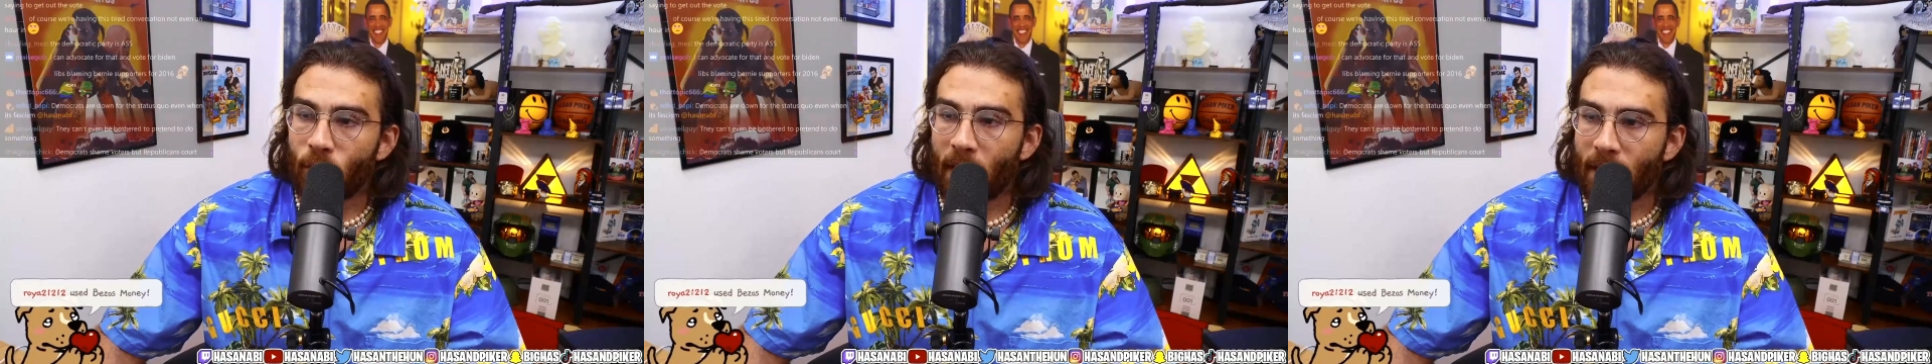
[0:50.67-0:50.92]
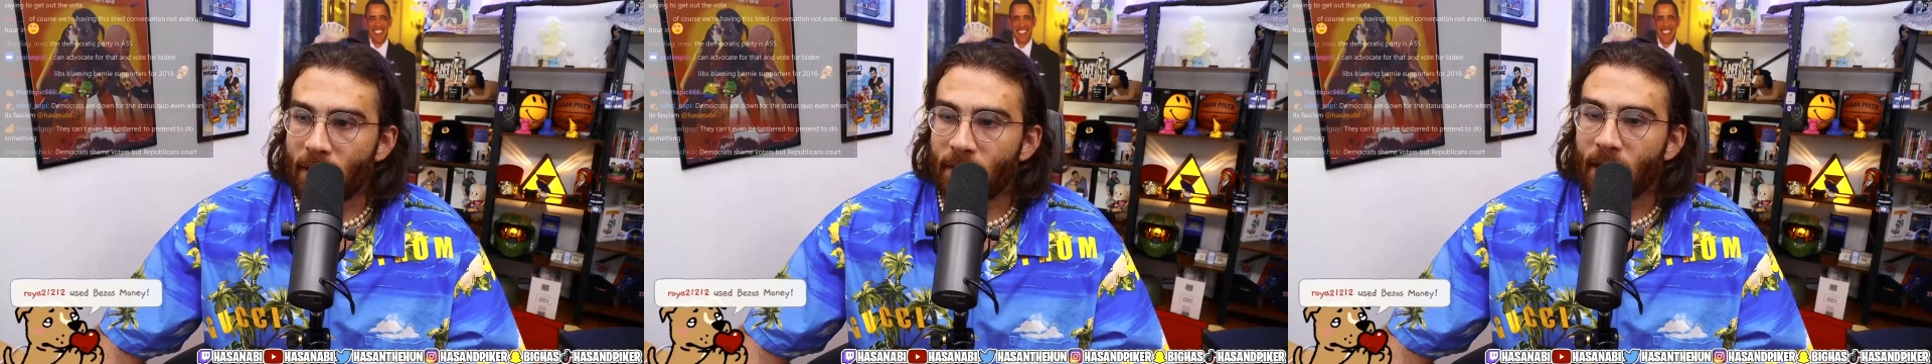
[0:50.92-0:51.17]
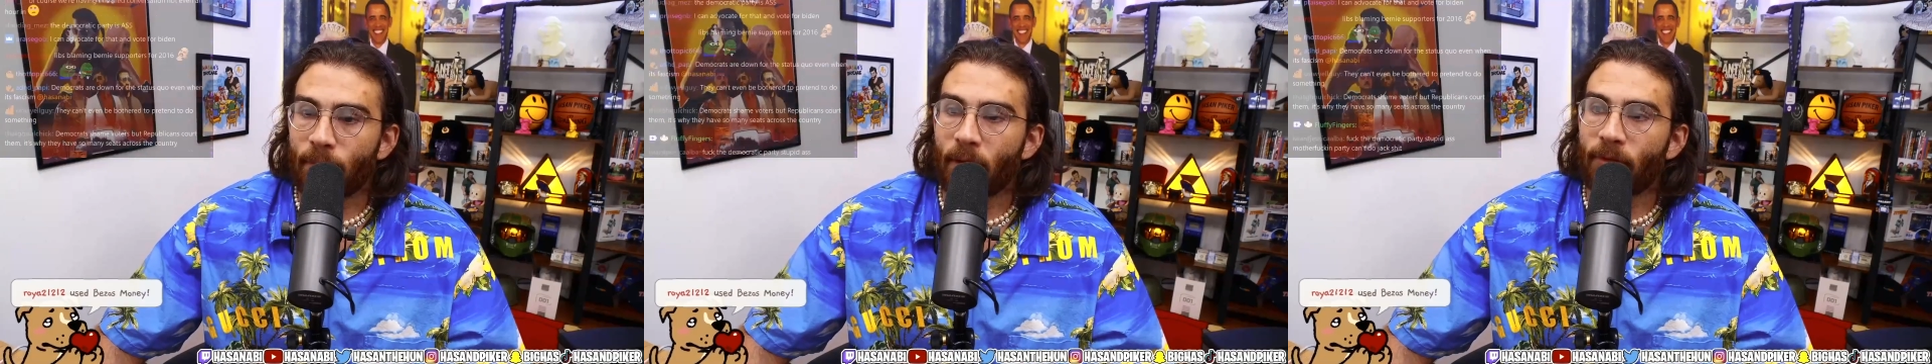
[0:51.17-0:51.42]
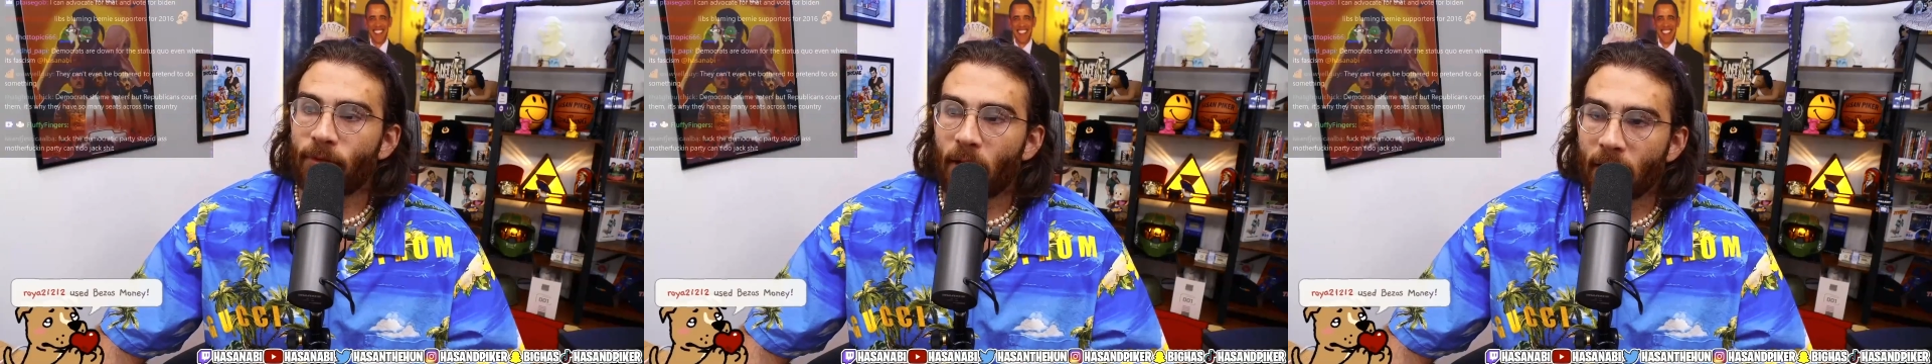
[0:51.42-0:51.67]
anything but
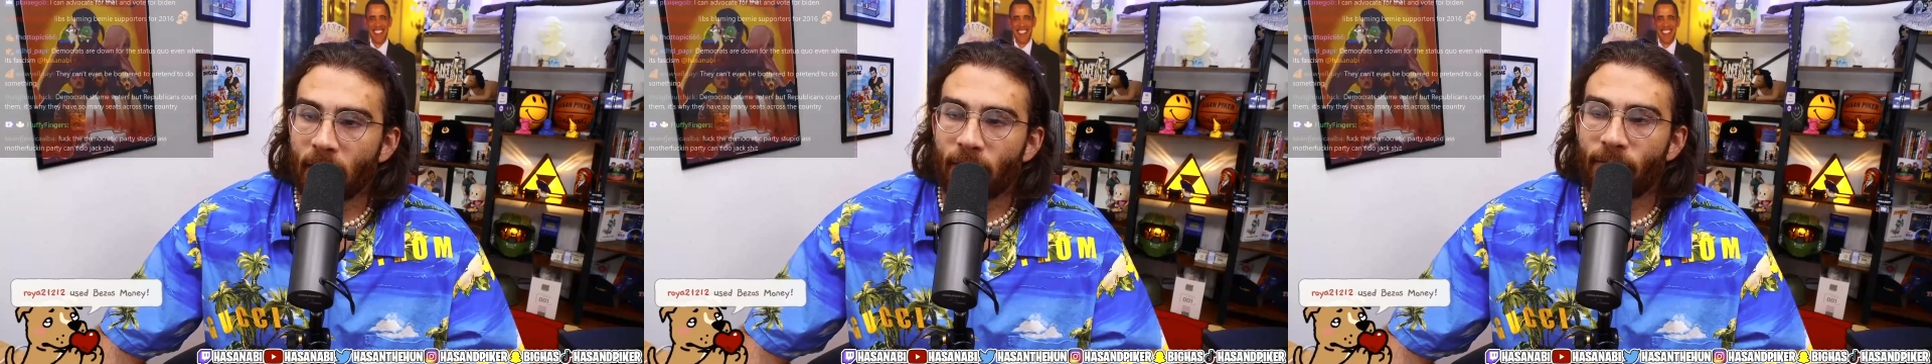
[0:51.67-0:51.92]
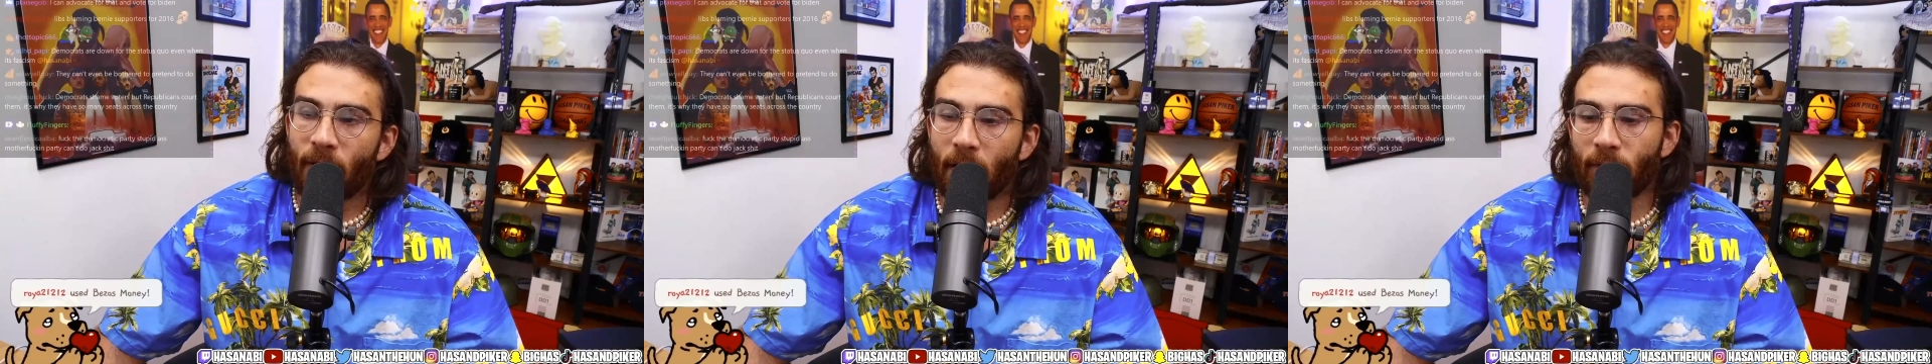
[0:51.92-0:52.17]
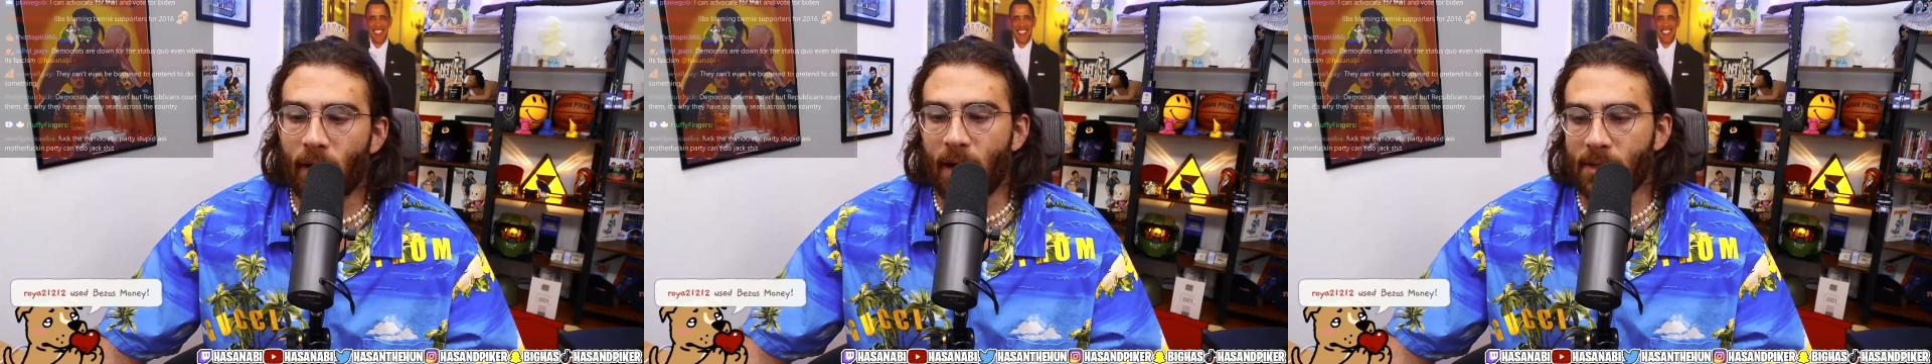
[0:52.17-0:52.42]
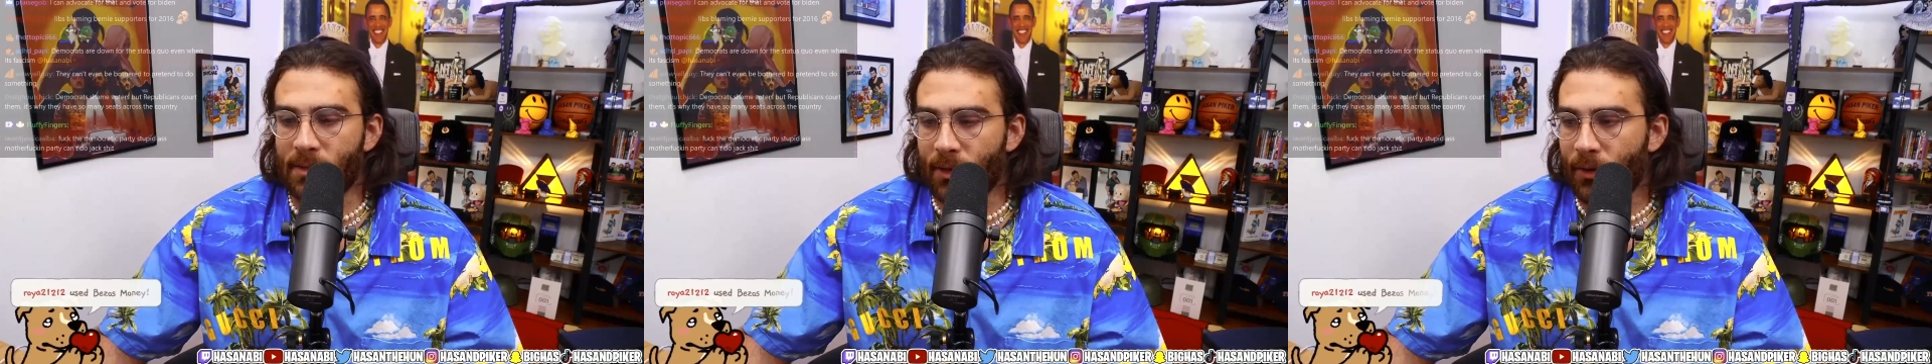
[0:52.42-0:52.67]
fucking
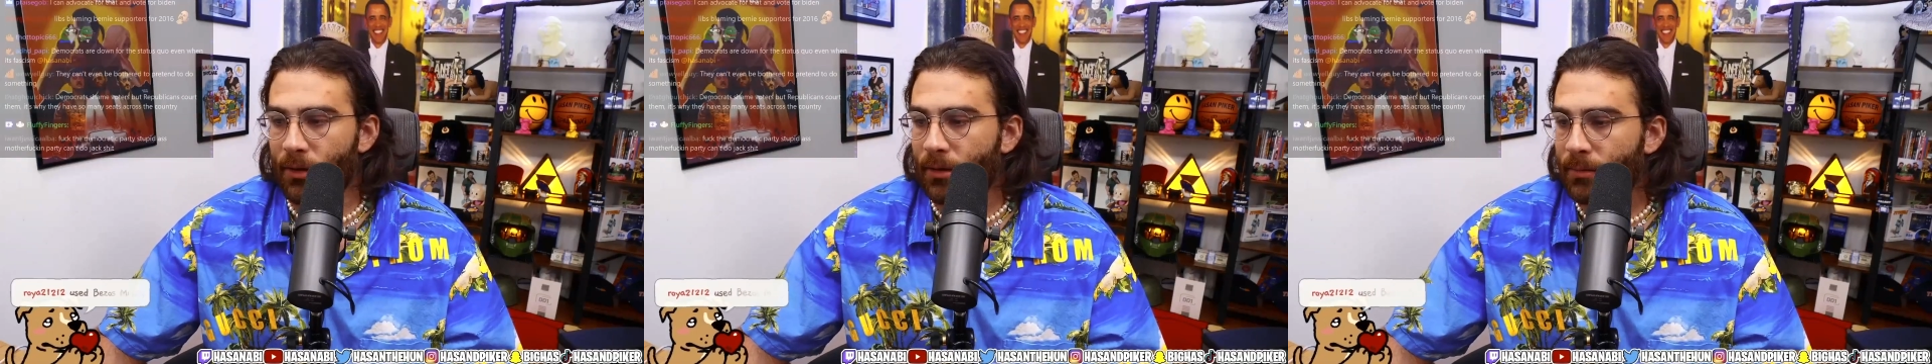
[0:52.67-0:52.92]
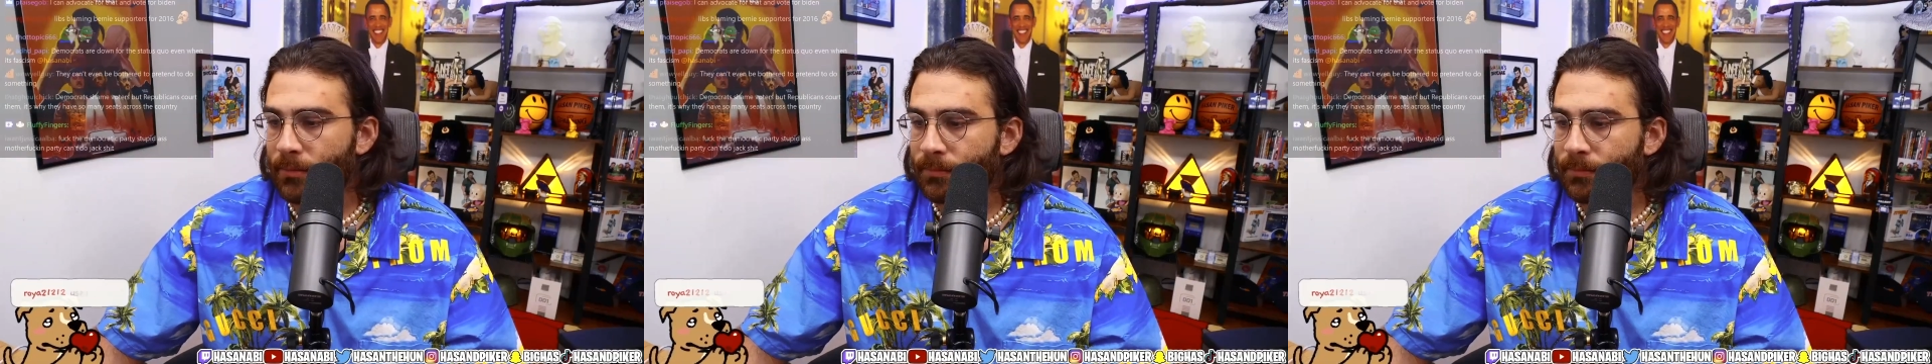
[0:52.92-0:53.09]
fundraise, dude.